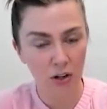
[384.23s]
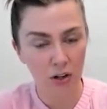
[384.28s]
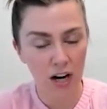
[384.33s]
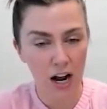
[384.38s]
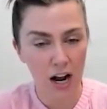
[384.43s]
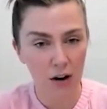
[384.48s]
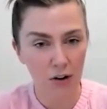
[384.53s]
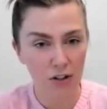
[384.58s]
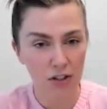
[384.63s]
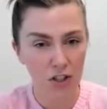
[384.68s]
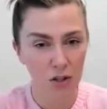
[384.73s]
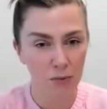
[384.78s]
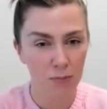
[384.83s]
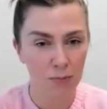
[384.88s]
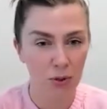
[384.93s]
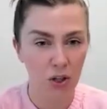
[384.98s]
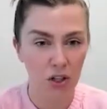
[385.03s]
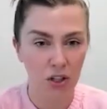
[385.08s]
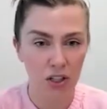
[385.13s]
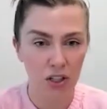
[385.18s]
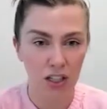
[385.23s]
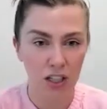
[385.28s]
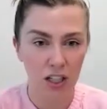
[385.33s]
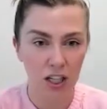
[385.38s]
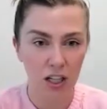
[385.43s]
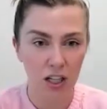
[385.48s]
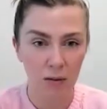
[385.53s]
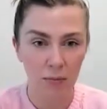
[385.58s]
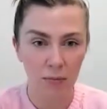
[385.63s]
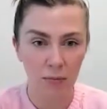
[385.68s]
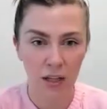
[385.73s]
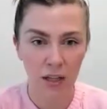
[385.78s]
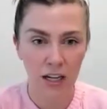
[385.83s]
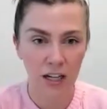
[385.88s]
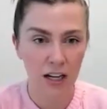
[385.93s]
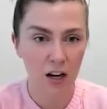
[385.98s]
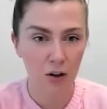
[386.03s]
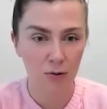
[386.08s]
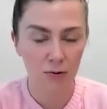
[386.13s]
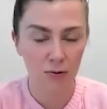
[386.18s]
or how is your book
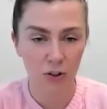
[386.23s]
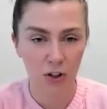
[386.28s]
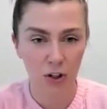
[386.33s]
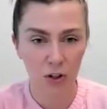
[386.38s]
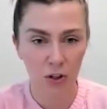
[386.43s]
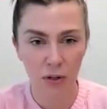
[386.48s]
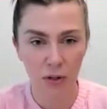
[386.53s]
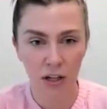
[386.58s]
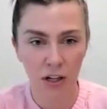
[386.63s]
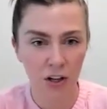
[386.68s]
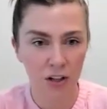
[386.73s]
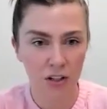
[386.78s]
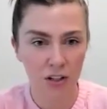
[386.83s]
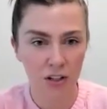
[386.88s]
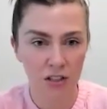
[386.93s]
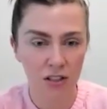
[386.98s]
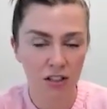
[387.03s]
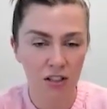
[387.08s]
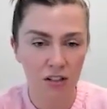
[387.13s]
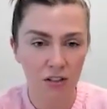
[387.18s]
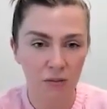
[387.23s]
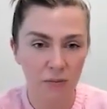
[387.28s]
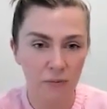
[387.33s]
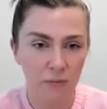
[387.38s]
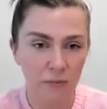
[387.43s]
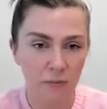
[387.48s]
laid out for readers?